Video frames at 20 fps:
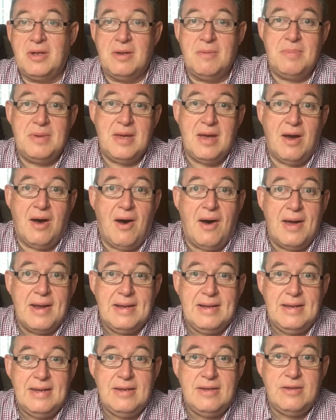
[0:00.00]
to be
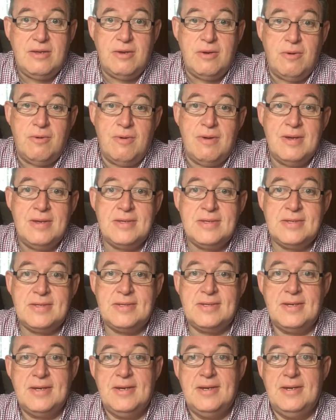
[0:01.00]
idly curious.
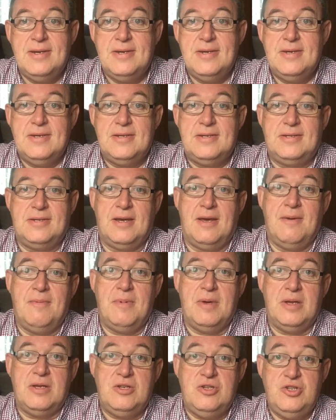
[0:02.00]
Some
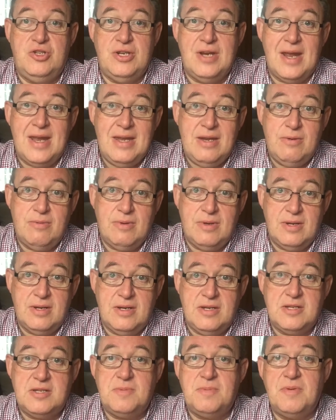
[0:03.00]
are genuinely
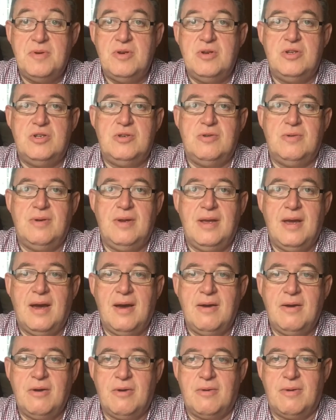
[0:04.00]
spiritually
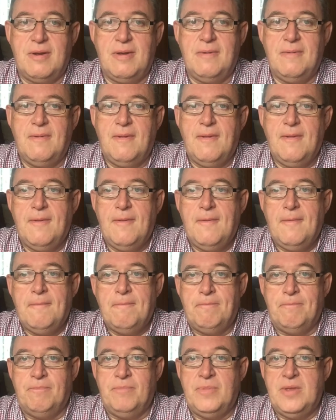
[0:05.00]
hungry.
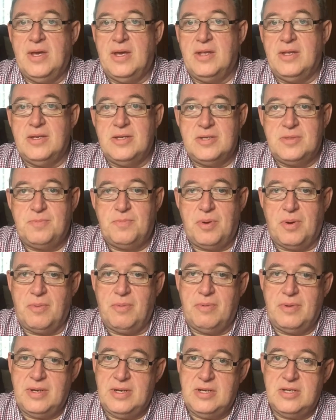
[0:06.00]
And others
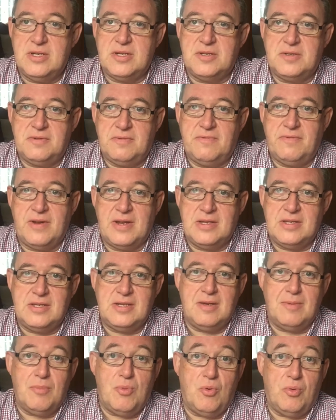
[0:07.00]
probably just fancy
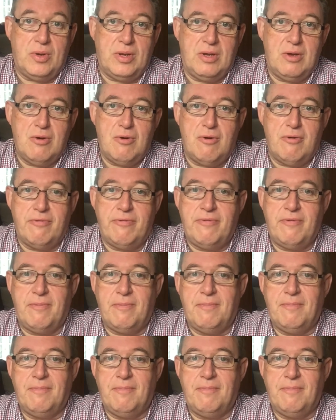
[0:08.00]
a morning off.